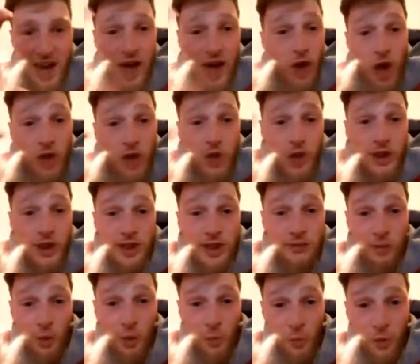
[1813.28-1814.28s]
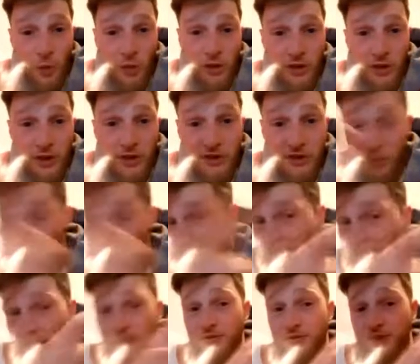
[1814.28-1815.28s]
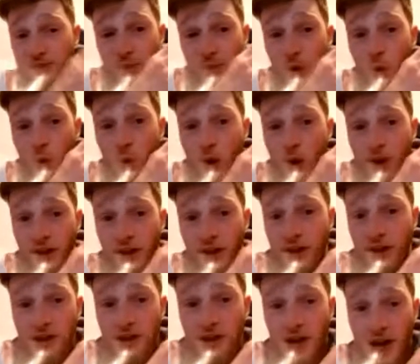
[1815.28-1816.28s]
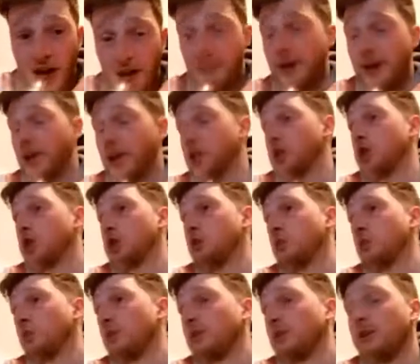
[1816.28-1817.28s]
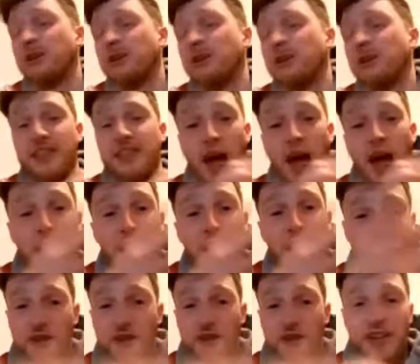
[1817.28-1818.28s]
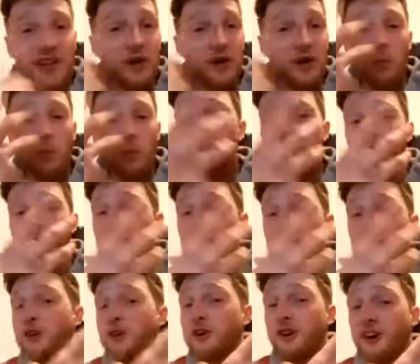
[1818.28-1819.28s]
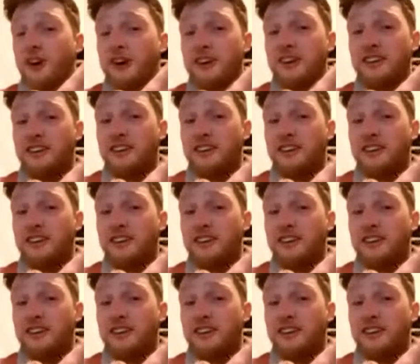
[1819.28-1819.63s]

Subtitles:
I can't drink them no more. As soon as I smell one, I'm like, I just get the whiff of vodka.